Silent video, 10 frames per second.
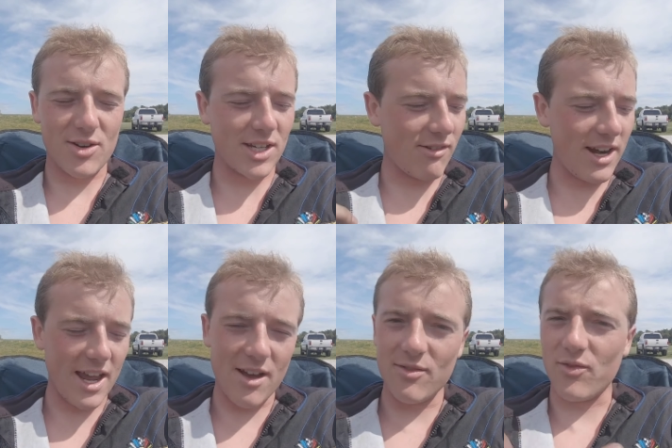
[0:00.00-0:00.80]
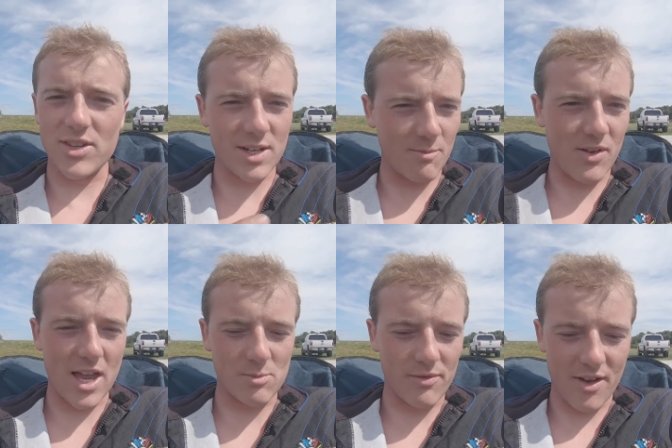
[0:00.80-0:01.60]
Because like right now, it feels like I'm
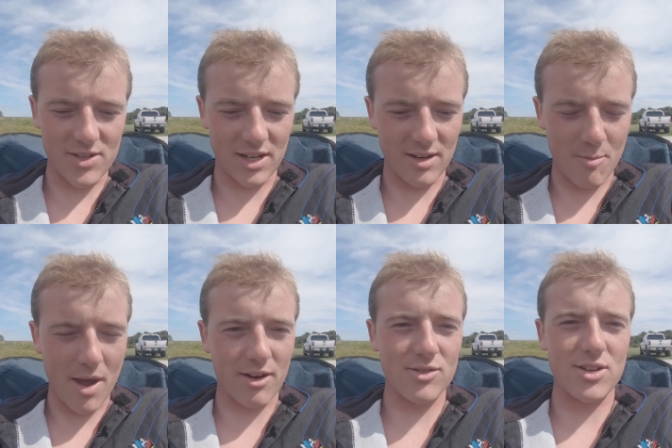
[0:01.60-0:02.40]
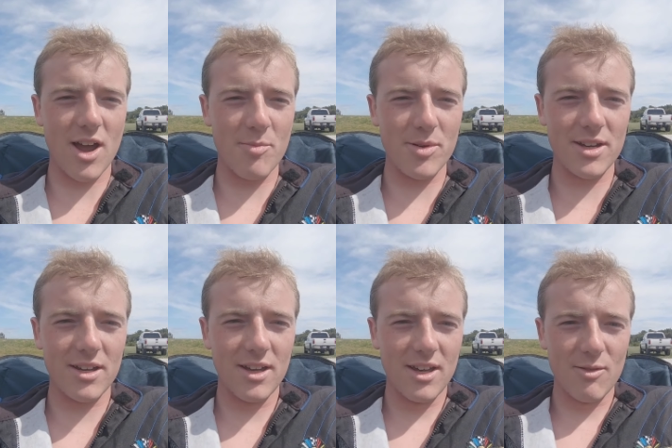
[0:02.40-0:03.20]
fast, but if I was like microscopic,
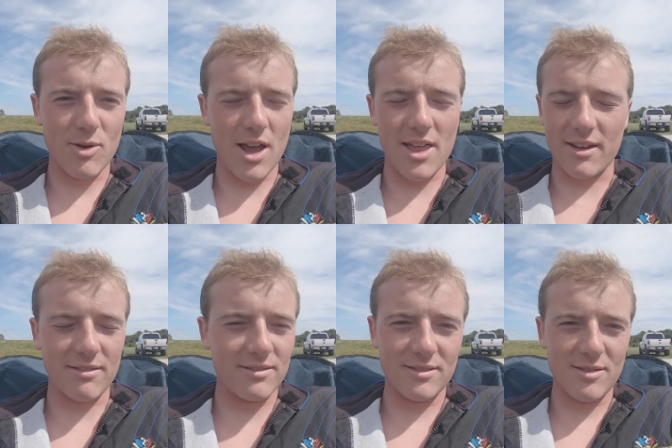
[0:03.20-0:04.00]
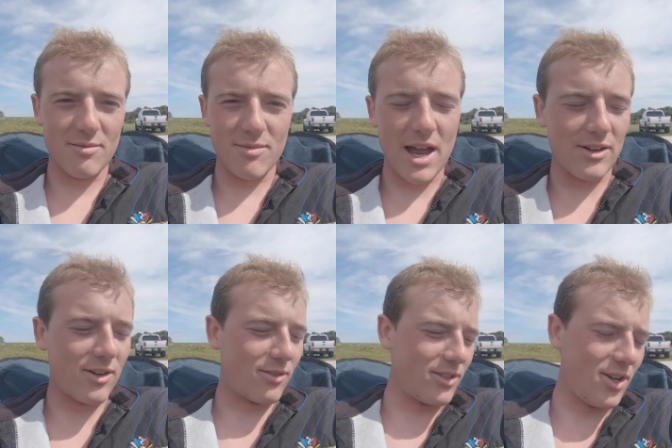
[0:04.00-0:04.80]
but I like, I don't
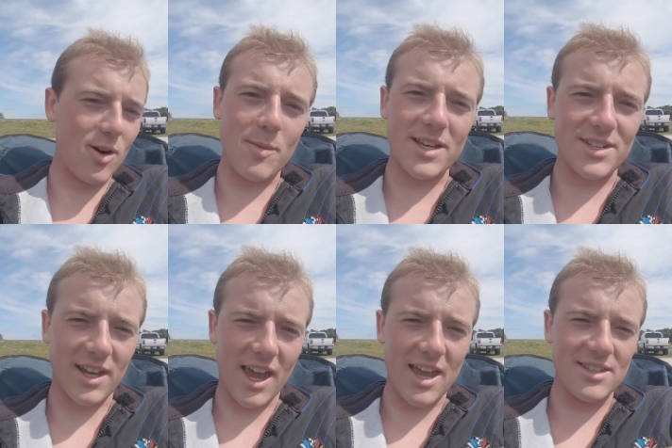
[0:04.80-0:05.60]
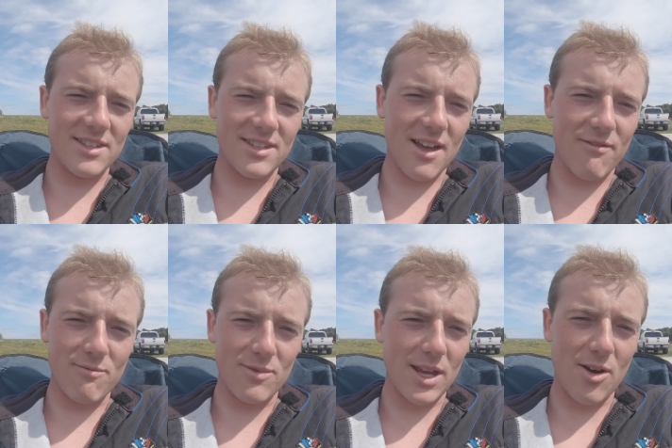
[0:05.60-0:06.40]
know. You know what I mean? Because like ants and stuff,
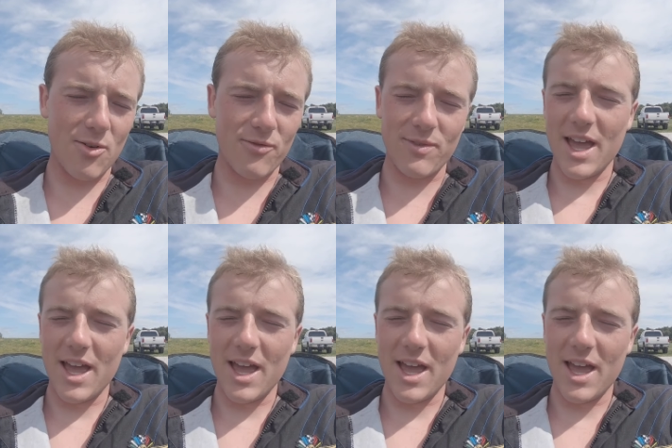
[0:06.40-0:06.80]
they go.